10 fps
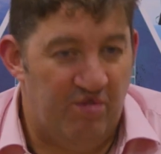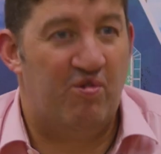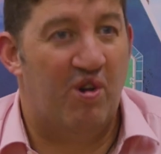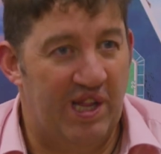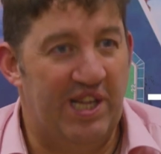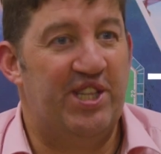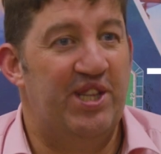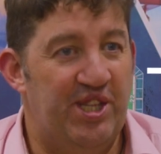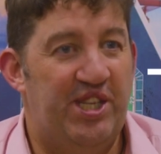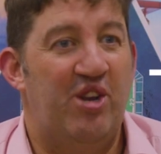You've got to
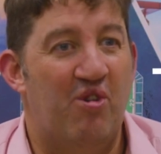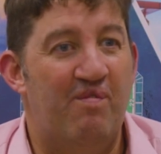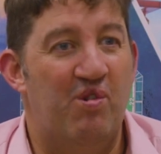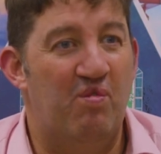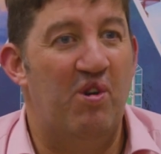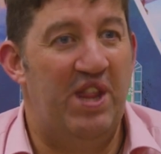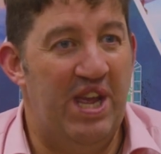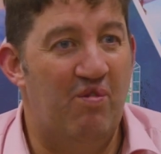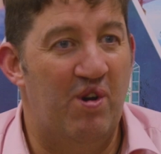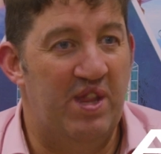listen and take on board what
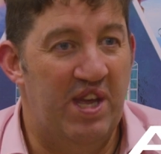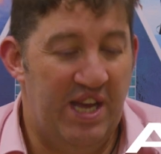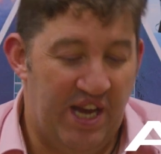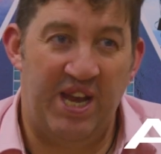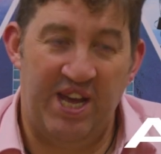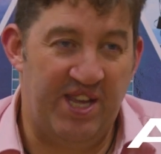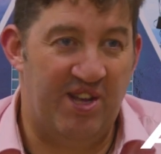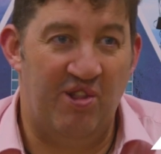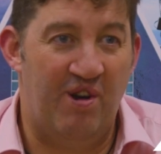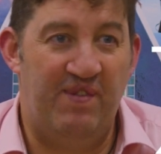they want. And I think
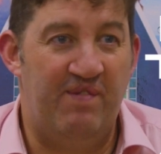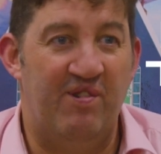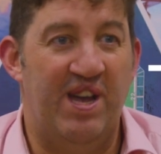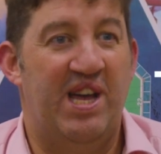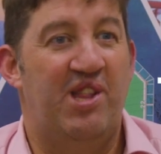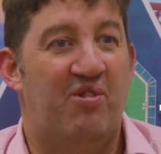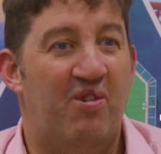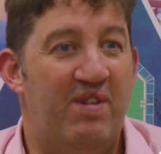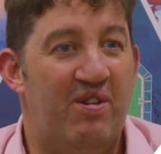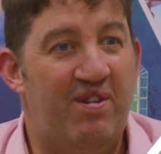a lot of people get that the
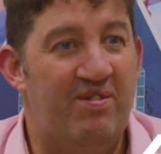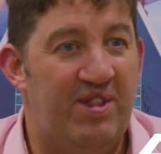wrong way around.